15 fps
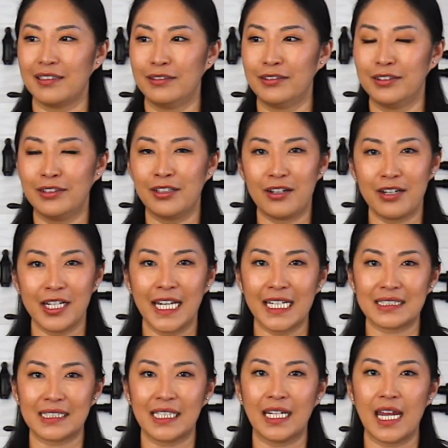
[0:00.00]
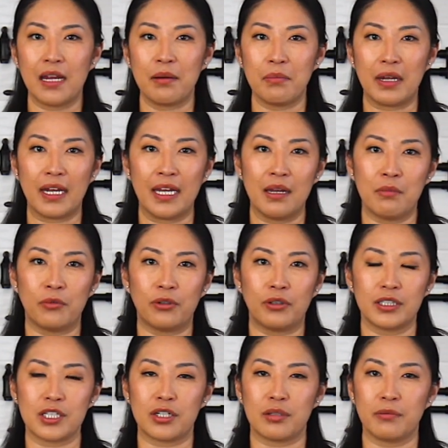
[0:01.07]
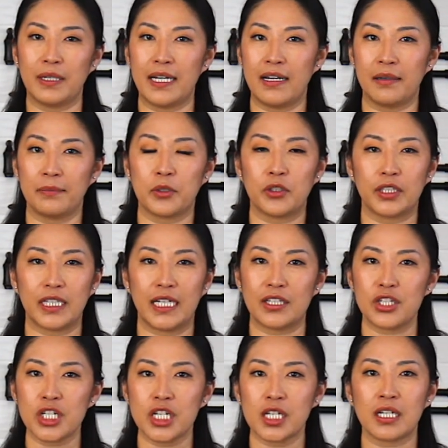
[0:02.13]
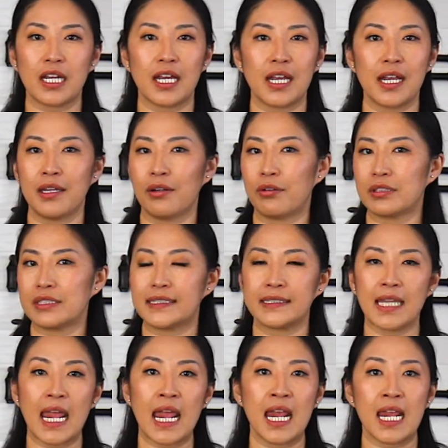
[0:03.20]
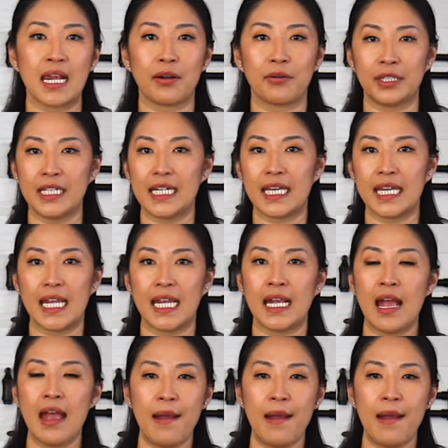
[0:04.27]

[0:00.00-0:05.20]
not a guessing game anymore when I'm cooking chicken or steak or anything.